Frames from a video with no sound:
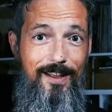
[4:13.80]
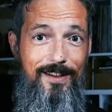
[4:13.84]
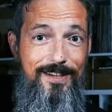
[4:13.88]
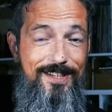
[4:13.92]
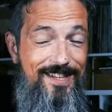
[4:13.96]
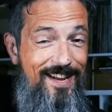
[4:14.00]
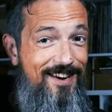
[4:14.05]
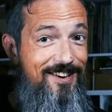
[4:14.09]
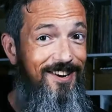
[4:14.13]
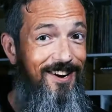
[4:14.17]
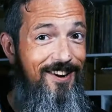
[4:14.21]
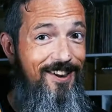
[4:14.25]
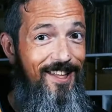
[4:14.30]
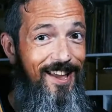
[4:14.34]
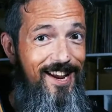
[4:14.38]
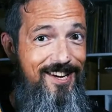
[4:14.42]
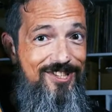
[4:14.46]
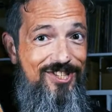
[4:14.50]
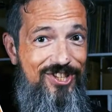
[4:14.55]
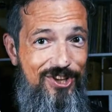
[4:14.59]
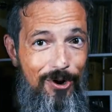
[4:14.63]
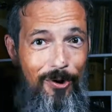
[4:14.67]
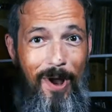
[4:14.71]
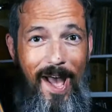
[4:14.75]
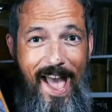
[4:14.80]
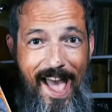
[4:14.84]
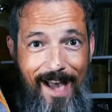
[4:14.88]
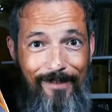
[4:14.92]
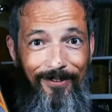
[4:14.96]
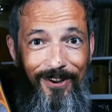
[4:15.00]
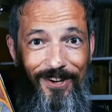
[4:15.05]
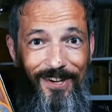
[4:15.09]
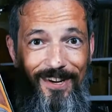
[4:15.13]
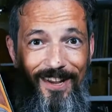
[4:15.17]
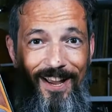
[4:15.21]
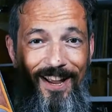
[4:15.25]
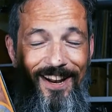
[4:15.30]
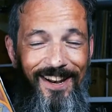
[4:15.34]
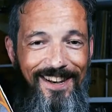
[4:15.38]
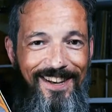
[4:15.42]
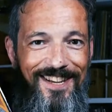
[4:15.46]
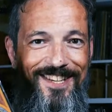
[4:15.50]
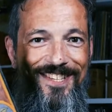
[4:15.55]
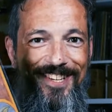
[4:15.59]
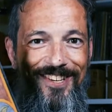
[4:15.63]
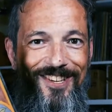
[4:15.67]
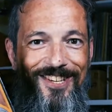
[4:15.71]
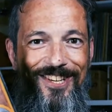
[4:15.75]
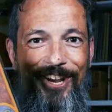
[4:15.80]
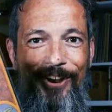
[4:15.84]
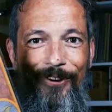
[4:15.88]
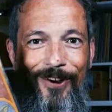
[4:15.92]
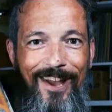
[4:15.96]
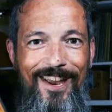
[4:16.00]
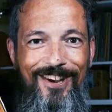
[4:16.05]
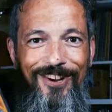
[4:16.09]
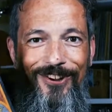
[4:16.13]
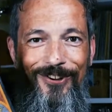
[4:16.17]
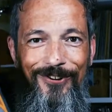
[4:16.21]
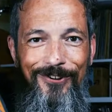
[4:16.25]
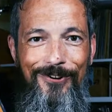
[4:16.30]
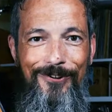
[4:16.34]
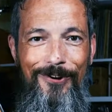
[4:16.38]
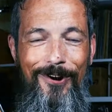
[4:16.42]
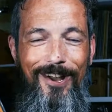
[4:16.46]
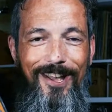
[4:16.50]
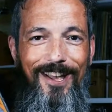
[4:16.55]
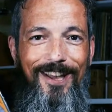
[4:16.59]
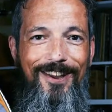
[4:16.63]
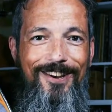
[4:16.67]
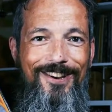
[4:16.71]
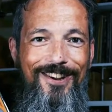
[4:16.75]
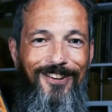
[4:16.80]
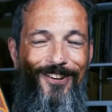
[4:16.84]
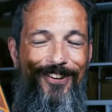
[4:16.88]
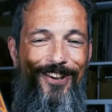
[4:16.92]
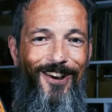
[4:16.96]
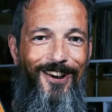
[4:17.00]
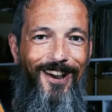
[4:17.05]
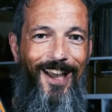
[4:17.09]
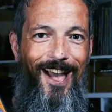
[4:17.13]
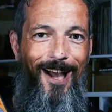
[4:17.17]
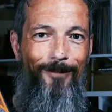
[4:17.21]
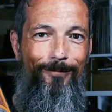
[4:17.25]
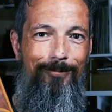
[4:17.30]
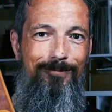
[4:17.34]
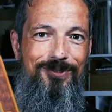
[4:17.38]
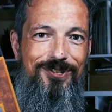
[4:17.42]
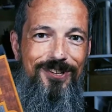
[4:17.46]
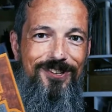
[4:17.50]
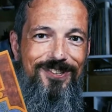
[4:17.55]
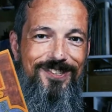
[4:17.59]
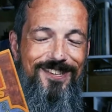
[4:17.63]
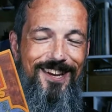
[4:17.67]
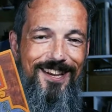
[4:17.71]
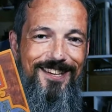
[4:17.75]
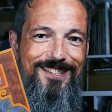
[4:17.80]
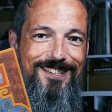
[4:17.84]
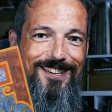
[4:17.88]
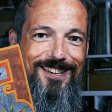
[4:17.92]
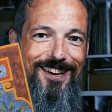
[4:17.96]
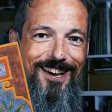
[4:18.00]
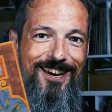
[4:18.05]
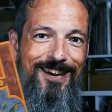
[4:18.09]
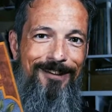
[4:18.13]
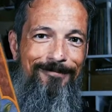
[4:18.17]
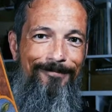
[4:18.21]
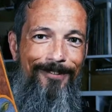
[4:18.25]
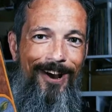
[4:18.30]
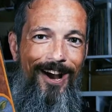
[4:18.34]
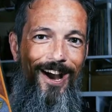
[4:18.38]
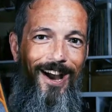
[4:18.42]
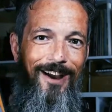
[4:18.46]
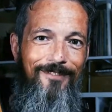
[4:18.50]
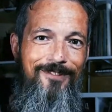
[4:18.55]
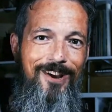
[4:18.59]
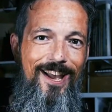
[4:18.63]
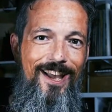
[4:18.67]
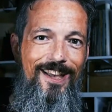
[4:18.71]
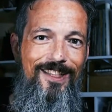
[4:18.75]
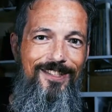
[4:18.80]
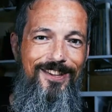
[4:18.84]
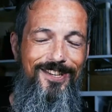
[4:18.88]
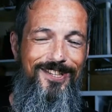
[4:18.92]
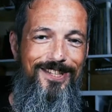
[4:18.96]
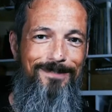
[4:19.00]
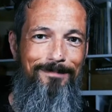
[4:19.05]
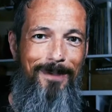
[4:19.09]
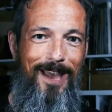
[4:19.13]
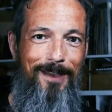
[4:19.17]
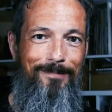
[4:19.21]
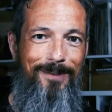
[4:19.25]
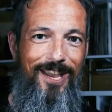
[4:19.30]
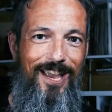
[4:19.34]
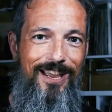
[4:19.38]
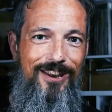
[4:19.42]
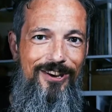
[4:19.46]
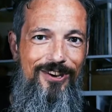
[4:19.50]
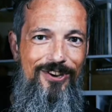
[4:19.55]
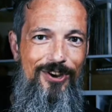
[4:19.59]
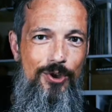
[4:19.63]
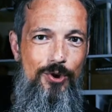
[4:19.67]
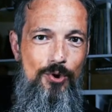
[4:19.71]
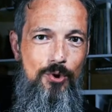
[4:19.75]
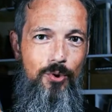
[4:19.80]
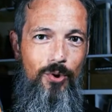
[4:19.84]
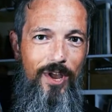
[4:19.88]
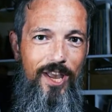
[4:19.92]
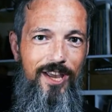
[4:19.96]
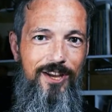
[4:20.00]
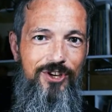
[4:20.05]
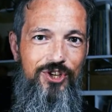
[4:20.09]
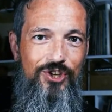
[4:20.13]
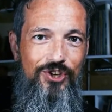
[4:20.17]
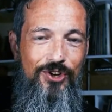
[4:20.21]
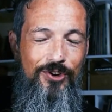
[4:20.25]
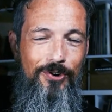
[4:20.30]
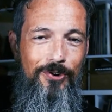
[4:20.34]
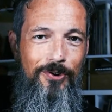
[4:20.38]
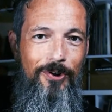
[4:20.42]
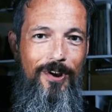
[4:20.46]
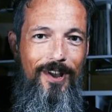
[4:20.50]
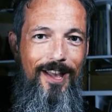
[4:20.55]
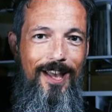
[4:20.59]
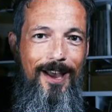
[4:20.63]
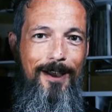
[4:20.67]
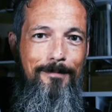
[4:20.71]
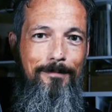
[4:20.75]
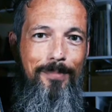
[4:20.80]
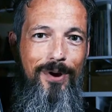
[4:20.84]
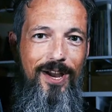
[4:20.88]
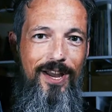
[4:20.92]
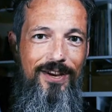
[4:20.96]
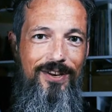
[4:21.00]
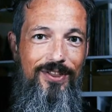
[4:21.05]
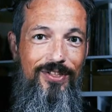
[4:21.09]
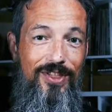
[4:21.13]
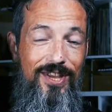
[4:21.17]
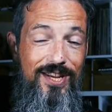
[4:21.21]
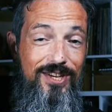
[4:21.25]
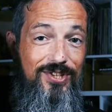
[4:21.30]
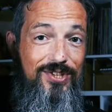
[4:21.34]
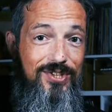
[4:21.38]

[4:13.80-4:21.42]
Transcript: Technically, I still haven't listened to a new Neil Young album since 1995. This may be a new issue, but these